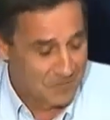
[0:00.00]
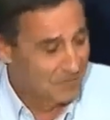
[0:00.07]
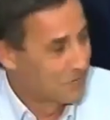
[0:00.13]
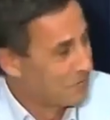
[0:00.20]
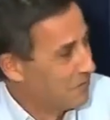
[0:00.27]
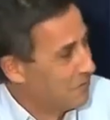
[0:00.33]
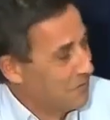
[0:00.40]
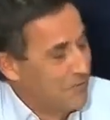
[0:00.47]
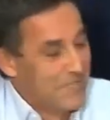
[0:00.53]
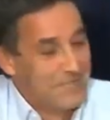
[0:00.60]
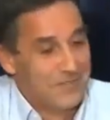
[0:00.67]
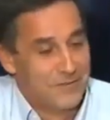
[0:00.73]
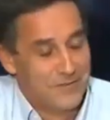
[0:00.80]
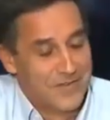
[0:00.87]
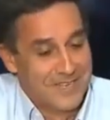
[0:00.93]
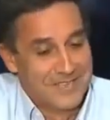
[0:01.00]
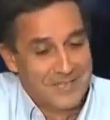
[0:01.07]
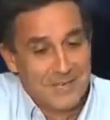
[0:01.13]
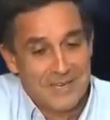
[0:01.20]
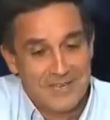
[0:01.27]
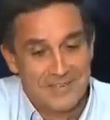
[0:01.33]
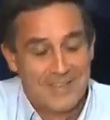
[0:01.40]
to finish this,
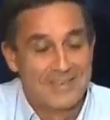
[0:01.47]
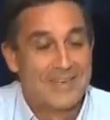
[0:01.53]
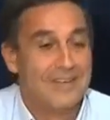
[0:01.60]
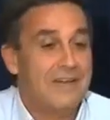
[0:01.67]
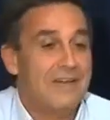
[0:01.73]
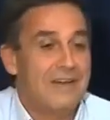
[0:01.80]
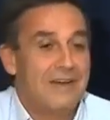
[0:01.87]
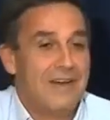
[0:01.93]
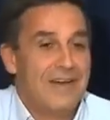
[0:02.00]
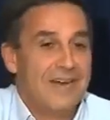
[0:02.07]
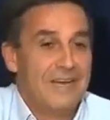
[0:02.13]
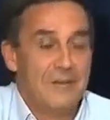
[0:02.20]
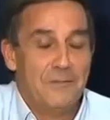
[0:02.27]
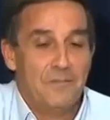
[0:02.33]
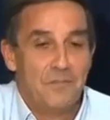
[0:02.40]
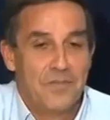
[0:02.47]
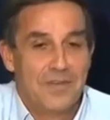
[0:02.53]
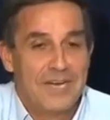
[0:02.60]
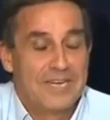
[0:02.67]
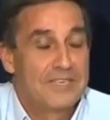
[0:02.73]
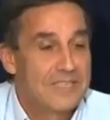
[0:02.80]
that I